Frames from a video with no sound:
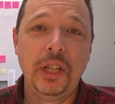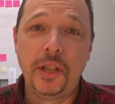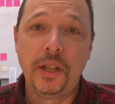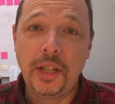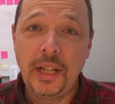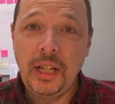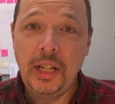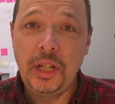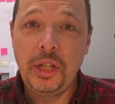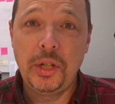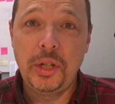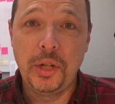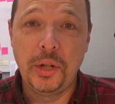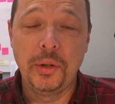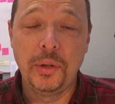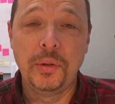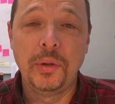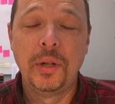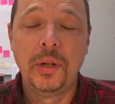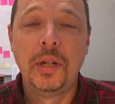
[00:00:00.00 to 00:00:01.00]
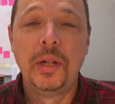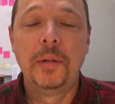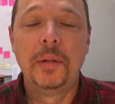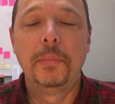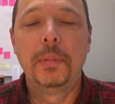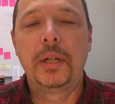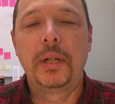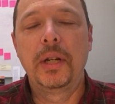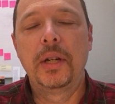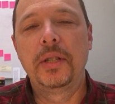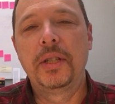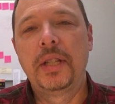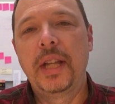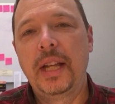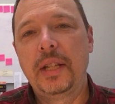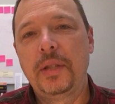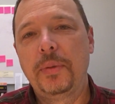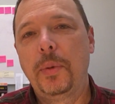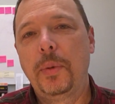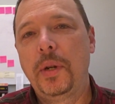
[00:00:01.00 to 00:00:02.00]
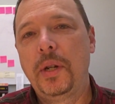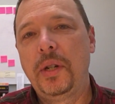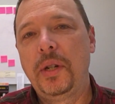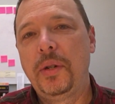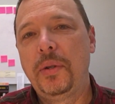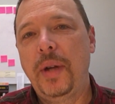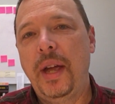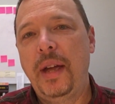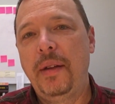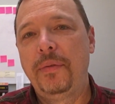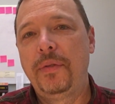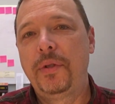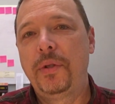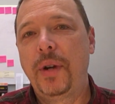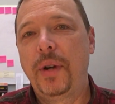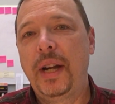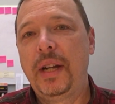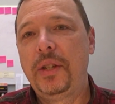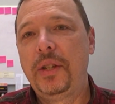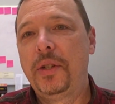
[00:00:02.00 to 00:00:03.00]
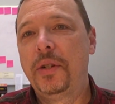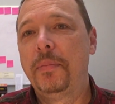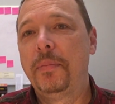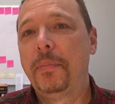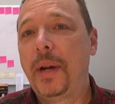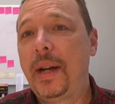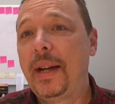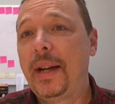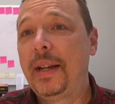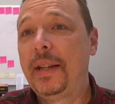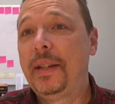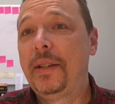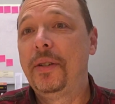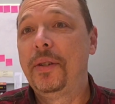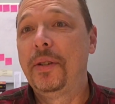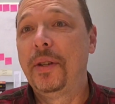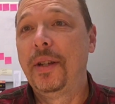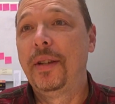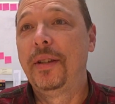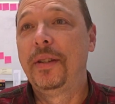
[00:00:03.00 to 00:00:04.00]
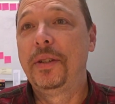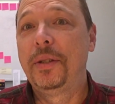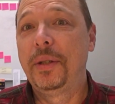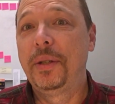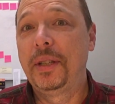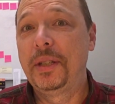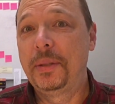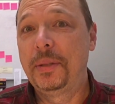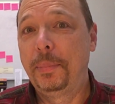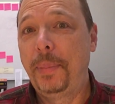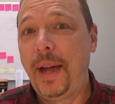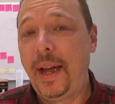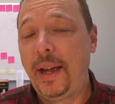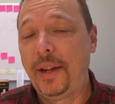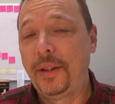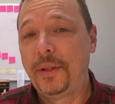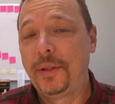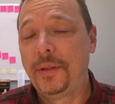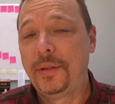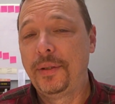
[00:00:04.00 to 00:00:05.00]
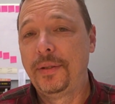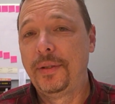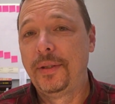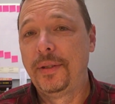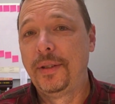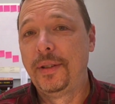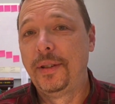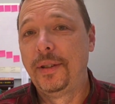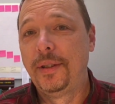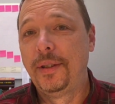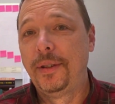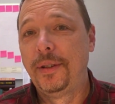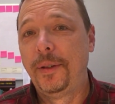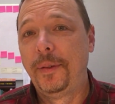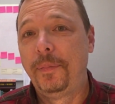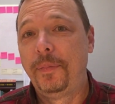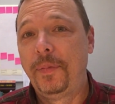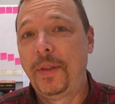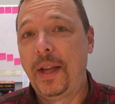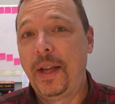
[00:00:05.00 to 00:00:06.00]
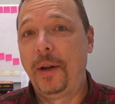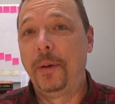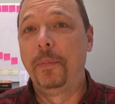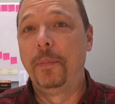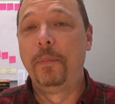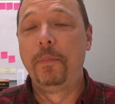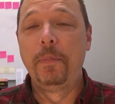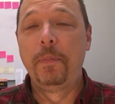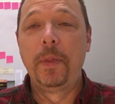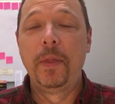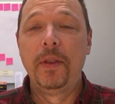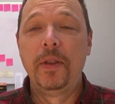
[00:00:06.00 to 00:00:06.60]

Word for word: You think you do because that's what you have trained your mind to expect. Now,